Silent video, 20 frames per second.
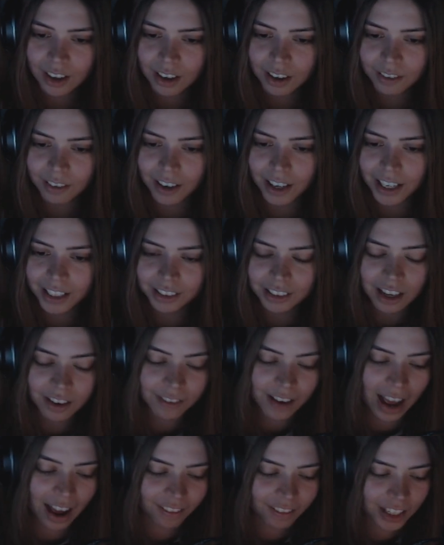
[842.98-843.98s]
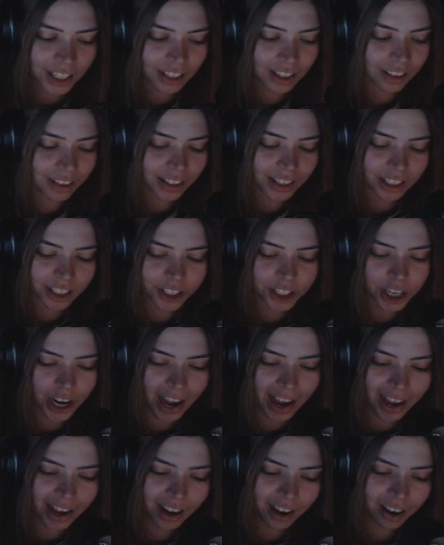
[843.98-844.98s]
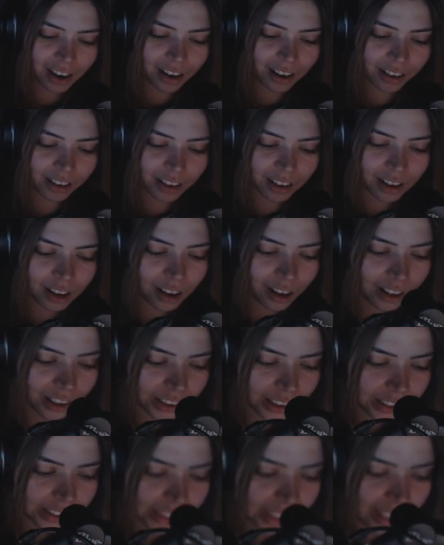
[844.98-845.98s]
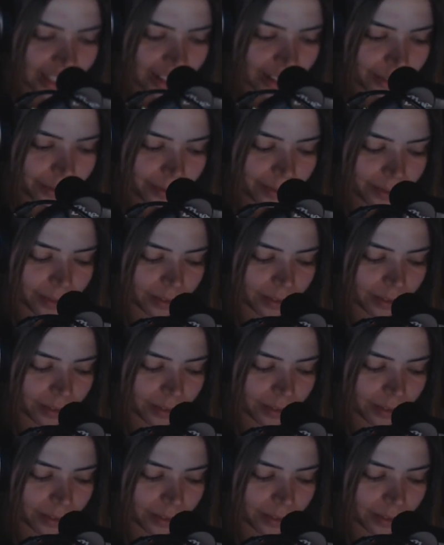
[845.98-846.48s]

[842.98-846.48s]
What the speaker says: Well, I love having you in the chat all the time.